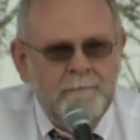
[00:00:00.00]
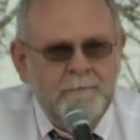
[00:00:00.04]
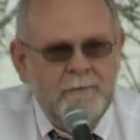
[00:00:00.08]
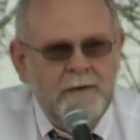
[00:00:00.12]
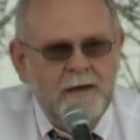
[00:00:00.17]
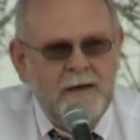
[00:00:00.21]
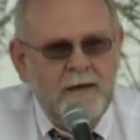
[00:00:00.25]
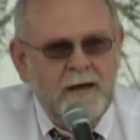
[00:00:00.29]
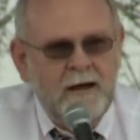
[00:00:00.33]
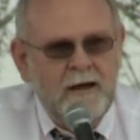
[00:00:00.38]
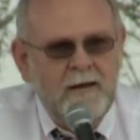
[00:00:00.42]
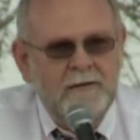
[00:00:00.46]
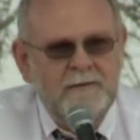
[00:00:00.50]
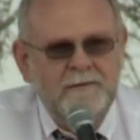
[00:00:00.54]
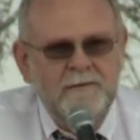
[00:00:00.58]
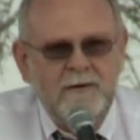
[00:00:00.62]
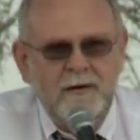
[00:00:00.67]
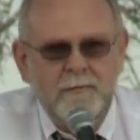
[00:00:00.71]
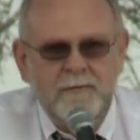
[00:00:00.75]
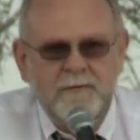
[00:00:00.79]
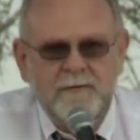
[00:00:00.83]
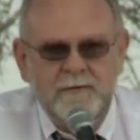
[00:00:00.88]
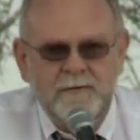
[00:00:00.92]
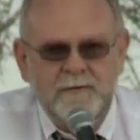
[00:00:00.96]
The
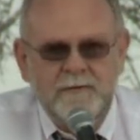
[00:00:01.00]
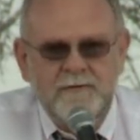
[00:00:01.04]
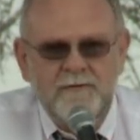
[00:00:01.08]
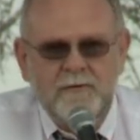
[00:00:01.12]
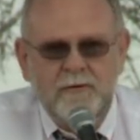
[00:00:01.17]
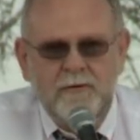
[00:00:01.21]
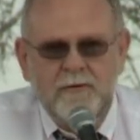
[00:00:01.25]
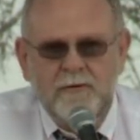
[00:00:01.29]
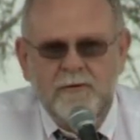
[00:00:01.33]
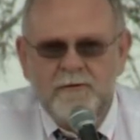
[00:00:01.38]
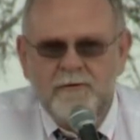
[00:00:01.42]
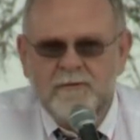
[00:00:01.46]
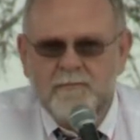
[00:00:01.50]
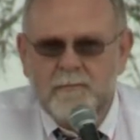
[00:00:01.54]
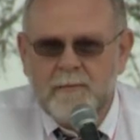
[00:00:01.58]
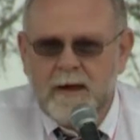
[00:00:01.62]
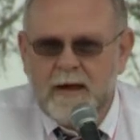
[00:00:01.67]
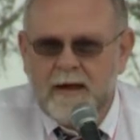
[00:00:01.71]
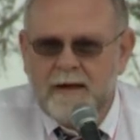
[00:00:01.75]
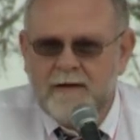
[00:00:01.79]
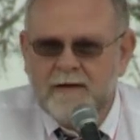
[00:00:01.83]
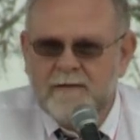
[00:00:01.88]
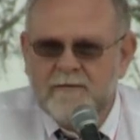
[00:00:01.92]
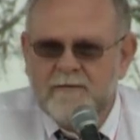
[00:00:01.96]
concept is as old as
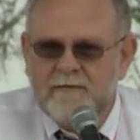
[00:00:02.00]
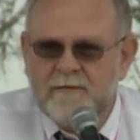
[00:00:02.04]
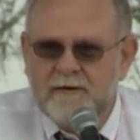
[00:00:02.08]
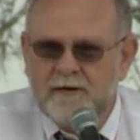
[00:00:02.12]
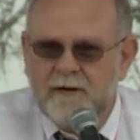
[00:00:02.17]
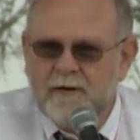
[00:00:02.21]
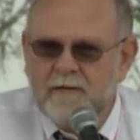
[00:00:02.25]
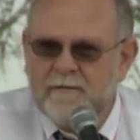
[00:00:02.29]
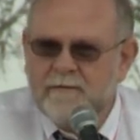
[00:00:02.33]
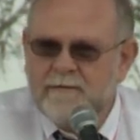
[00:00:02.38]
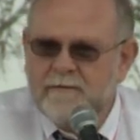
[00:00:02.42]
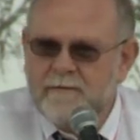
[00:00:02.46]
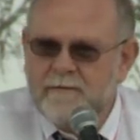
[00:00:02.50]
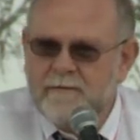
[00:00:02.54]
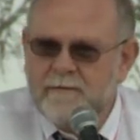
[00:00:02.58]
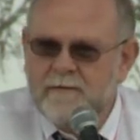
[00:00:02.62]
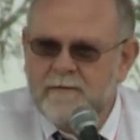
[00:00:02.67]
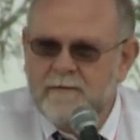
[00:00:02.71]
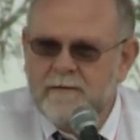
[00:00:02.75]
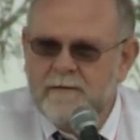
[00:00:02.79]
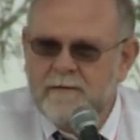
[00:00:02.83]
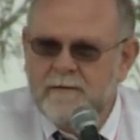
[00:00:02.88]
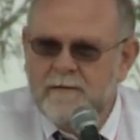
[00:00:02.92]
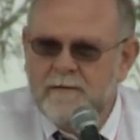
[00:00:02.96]
man itself.
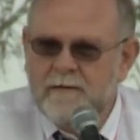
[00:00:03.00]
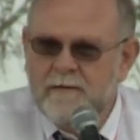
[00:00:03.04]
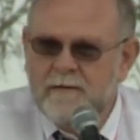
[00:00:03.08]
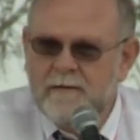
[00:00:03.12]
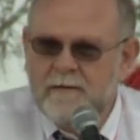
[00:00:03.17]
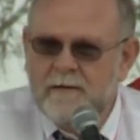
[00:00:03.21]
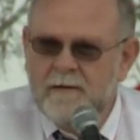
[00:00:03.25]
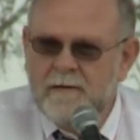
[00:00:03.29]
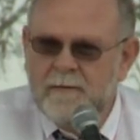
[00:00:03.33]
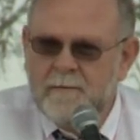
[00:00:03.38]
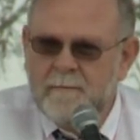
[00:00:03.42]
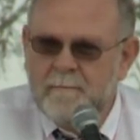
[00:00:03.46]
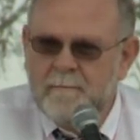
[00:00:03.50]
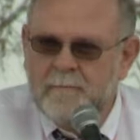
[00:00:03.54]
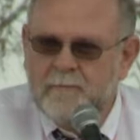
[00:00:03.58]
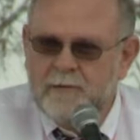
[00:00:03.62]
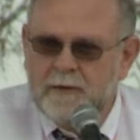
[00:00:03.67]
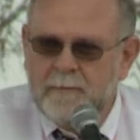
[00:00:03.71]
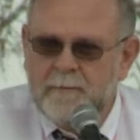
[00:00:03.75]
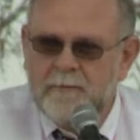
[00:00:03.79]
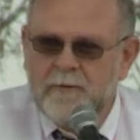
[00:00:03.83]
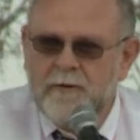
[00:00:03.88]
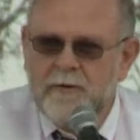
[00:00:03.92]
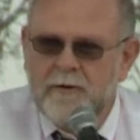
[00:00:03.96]

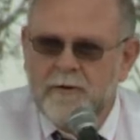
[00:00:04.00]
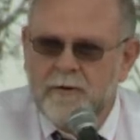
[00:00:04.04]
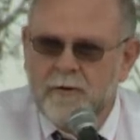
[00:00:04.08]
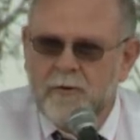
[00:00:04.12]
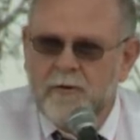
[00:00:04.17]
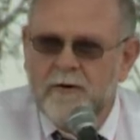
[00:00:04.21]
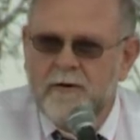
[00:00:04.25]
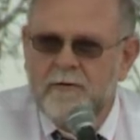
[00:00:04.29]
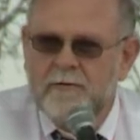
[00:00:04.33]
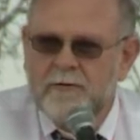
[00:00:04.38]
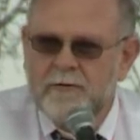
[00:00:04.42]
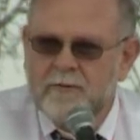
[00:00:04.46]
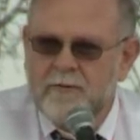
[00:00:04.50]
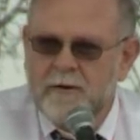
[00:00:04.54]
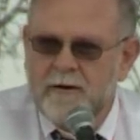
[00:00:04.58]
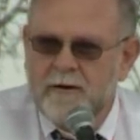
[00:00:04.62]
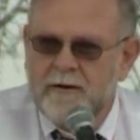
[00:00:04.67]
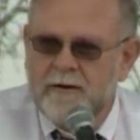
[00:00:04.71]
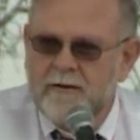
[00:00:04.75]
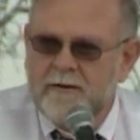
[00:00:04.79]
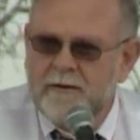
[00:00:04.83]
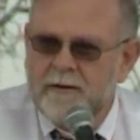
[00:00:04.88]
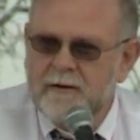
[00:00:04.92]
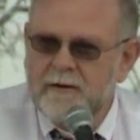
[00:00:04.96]
People are going to try
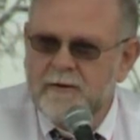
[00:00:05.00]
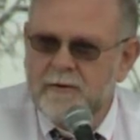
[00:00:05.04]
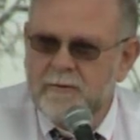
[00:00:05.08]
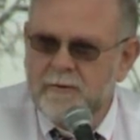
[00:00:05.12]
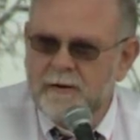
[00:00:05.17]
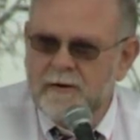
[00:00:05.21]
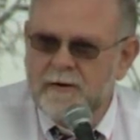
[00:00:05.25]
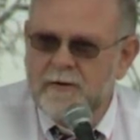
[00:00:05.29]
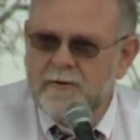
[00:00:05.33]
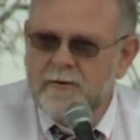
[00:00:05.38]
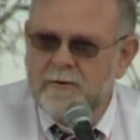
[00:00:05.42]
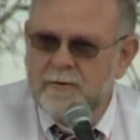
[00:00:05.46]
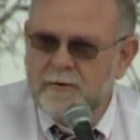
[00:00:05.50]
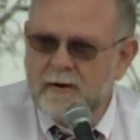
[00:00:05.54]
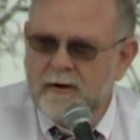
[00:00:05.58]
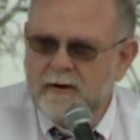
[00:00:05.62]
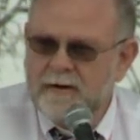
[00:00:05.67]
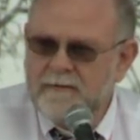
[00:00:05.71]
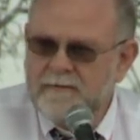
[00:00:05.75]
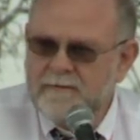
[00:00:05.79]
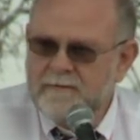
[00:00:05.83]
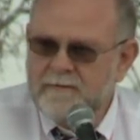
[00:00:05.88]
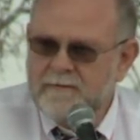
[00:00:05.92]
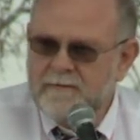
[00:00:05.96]
to take away your
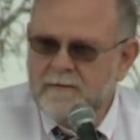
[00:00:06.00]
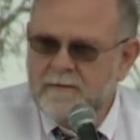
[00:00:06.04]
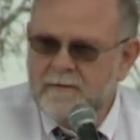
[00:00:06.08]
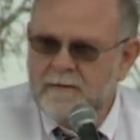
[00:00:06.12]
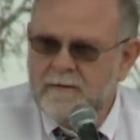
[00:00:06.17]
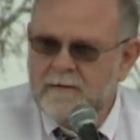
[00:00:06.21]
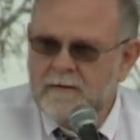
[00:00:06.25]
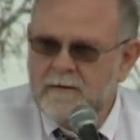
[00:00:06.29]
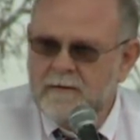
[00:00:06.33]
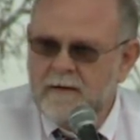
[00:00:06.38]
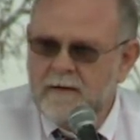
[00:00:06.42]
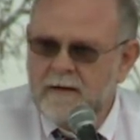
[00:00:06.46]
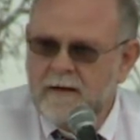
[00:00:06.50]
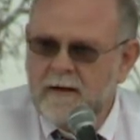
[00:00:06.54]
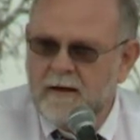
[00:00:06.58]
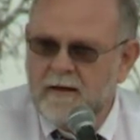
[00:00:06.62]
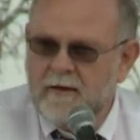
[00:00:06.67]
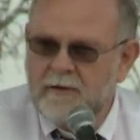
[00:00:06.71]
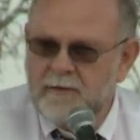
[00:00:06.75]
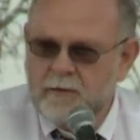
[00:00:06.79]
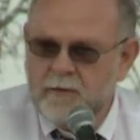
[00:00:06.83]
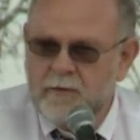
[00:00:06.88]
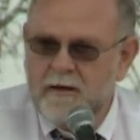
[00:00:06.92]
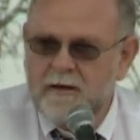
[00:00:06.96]
rights,
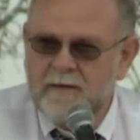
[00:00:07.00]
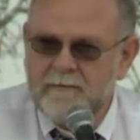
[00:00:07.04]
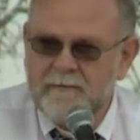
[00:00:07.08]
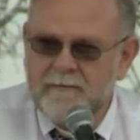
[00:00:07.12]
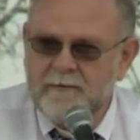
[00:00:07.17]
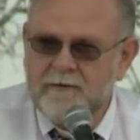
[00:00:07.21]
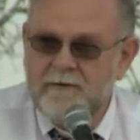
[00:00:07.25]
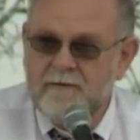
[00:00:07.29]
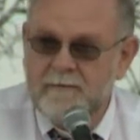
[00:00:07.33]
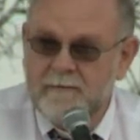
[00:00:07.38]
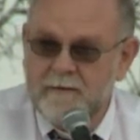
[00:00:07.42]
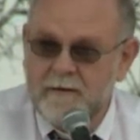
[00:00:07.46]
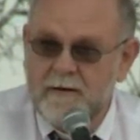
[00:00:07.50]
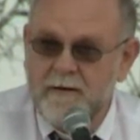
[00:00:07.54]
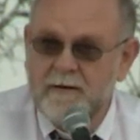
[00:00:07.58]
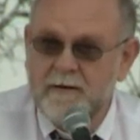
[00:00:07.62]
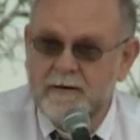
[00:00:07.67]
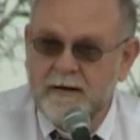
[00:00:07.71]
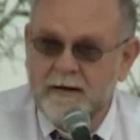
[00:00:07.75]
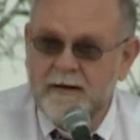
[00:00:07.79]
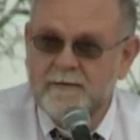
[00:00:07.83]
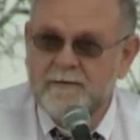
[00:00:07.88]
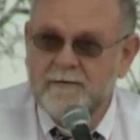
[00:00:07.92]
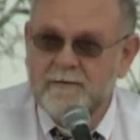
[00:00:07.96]
and you have to defend
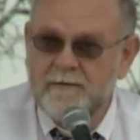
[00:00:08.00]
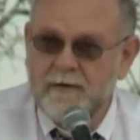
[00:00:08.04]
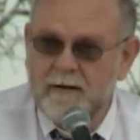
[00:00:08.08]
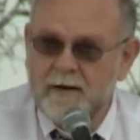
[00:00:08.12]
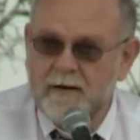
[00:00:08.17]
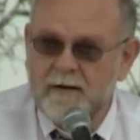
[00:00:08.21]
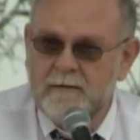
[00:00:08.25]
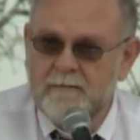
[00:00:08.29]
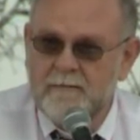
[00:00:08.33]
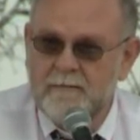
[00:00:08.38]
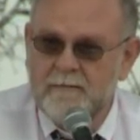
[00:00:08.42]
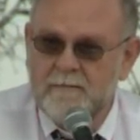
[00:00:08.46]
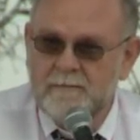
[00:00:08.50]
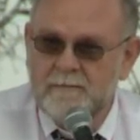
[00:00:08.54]
against that.